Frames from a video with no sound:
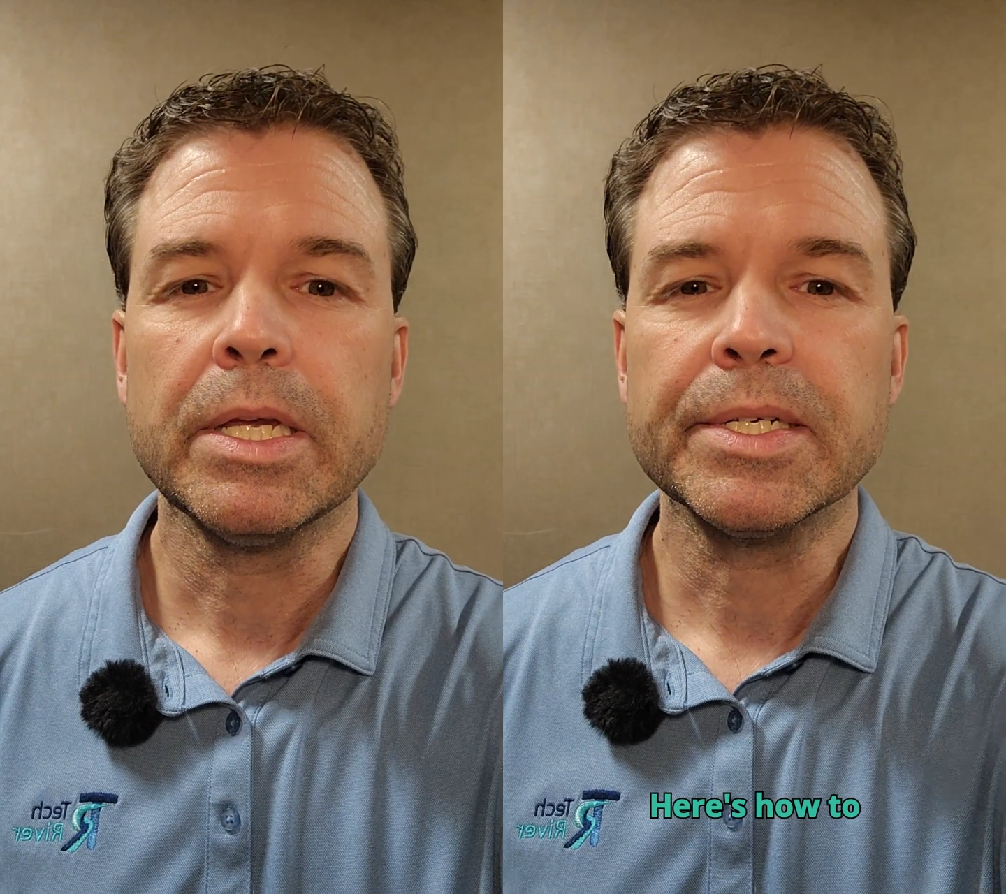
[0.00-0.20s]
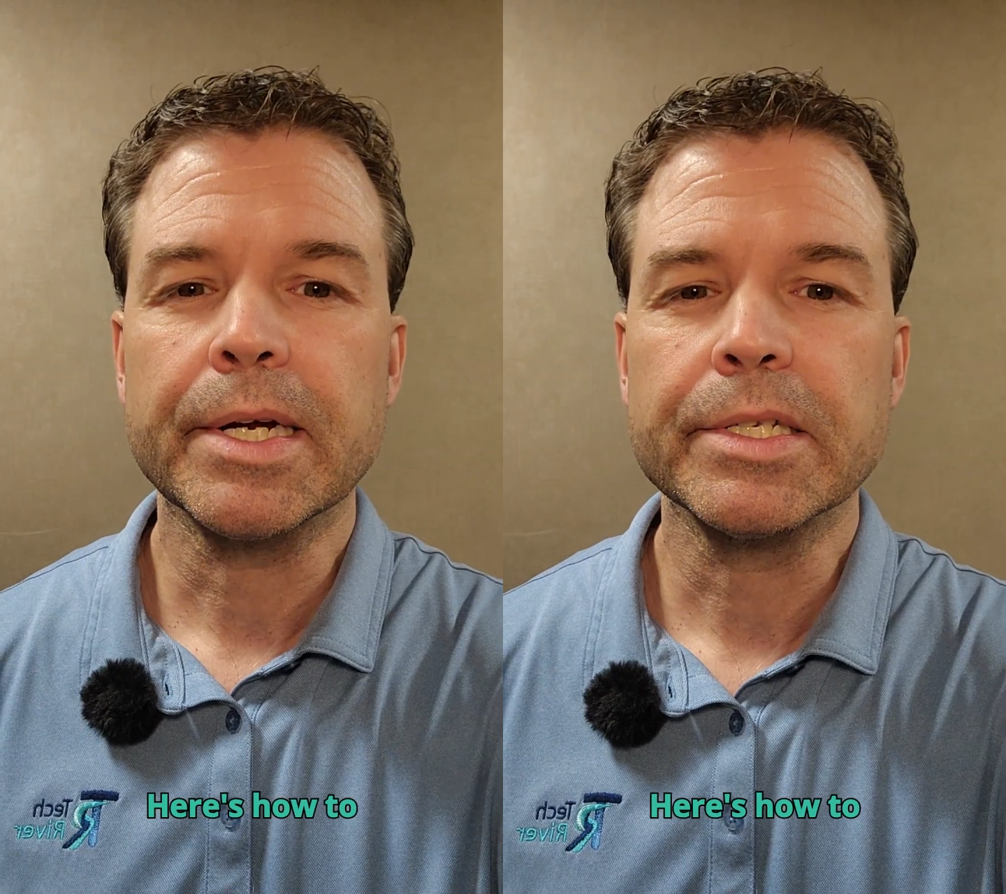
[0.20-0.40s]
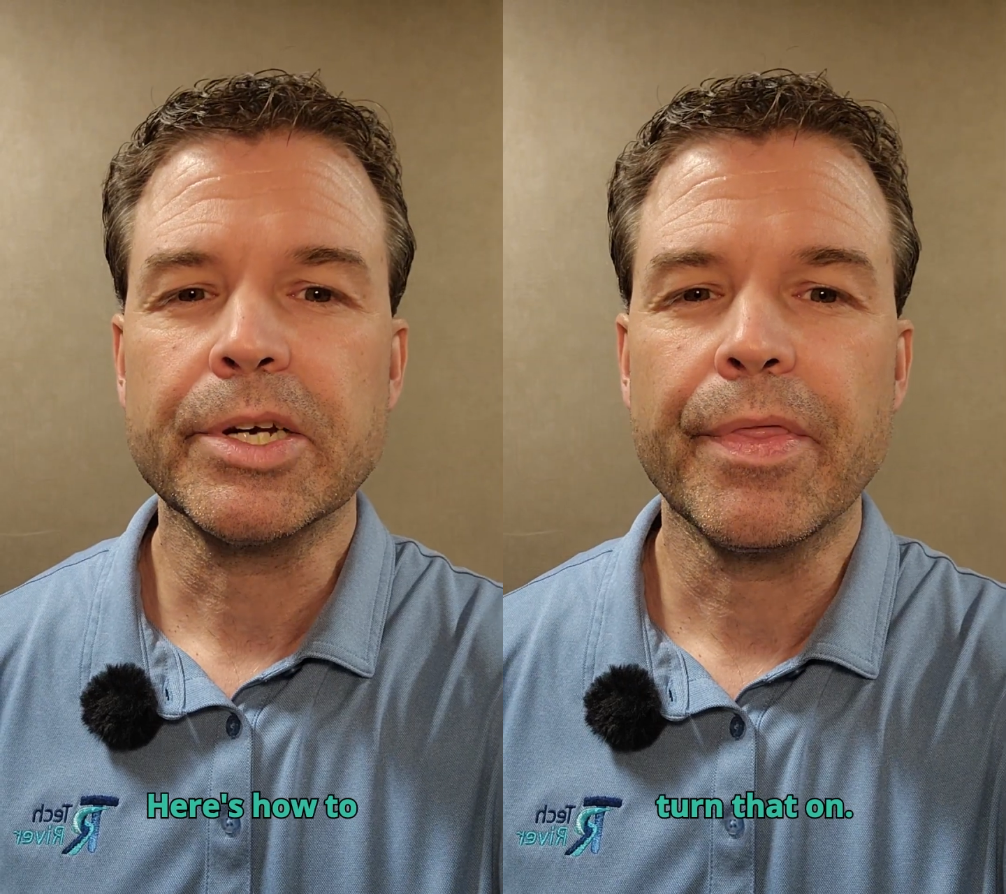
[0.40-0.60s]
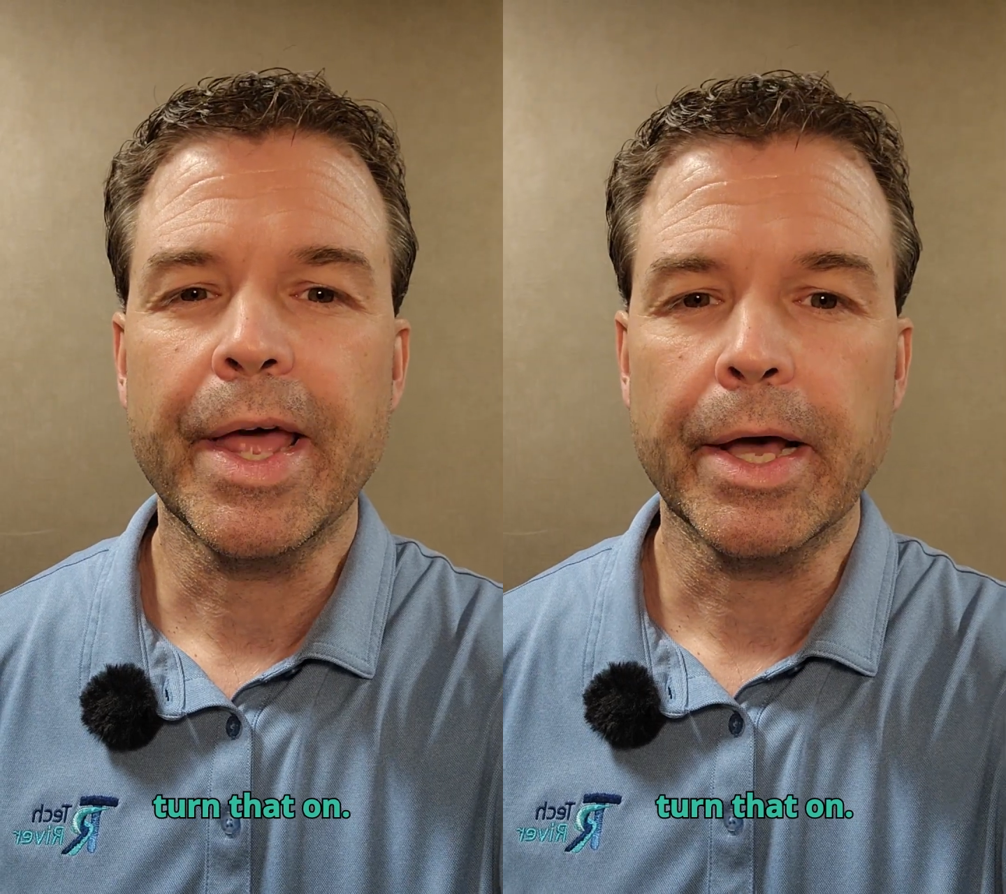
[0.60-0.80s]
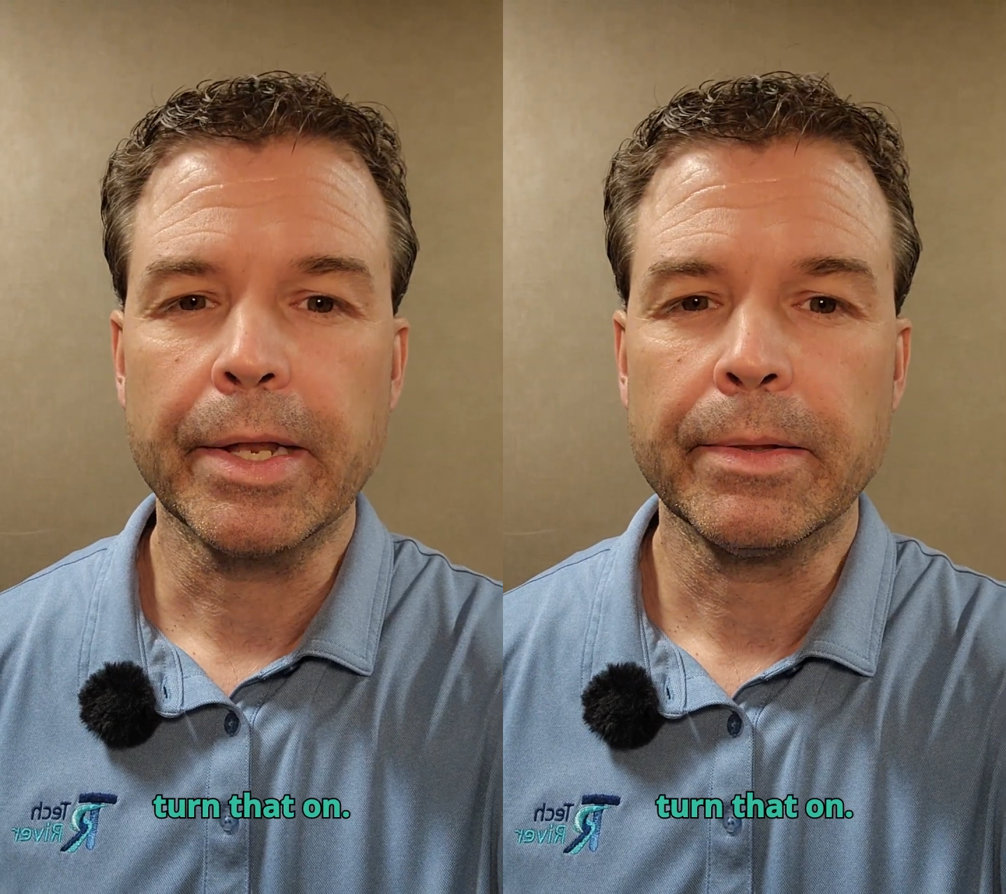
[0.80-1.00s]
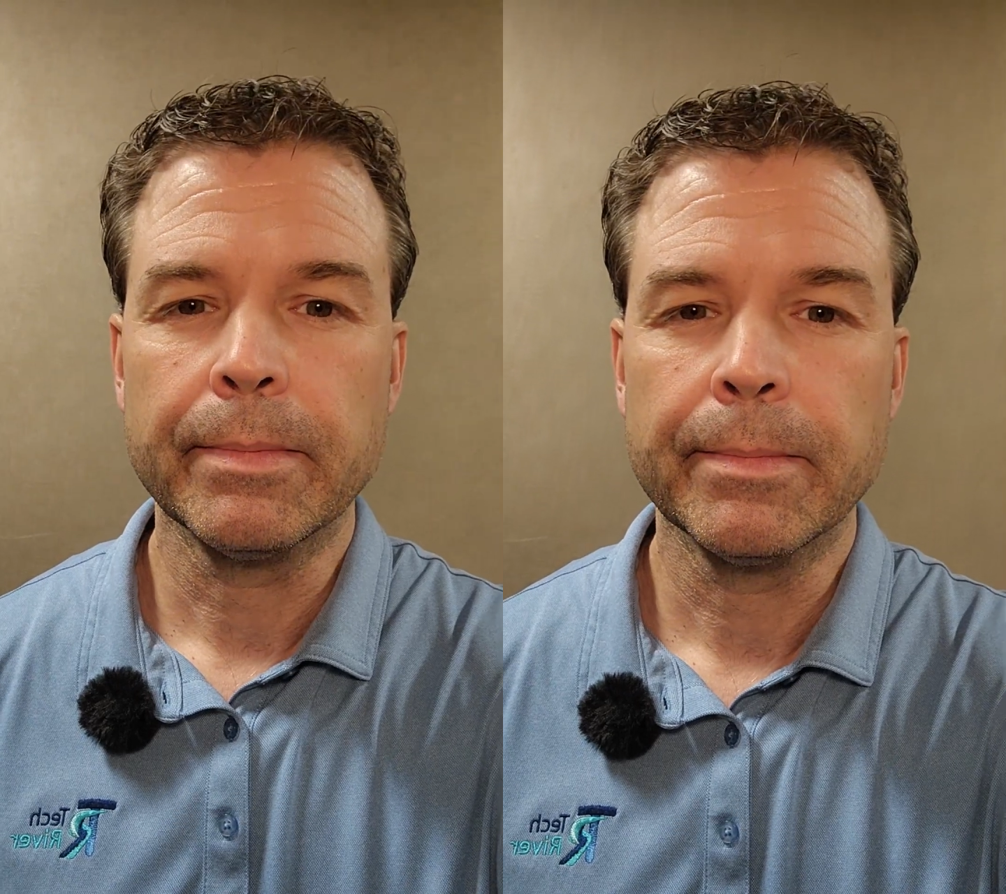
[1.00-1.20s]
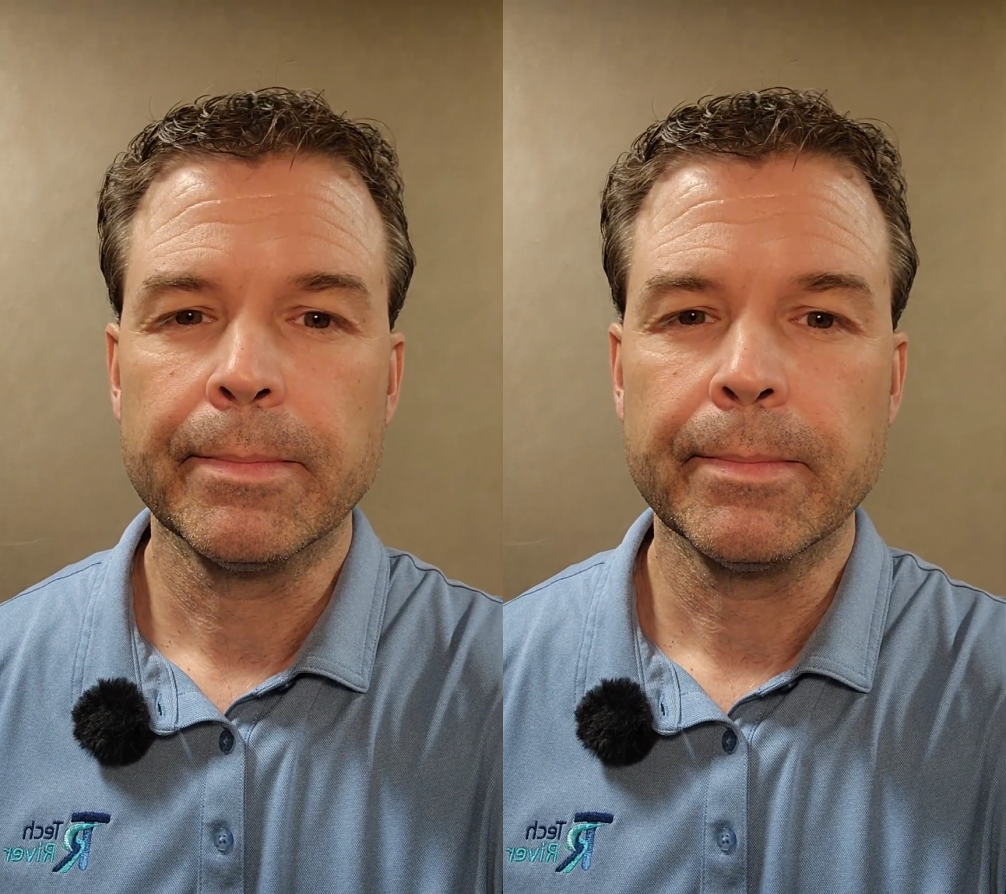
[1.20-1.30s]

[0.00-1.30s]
Here's how to turn that on.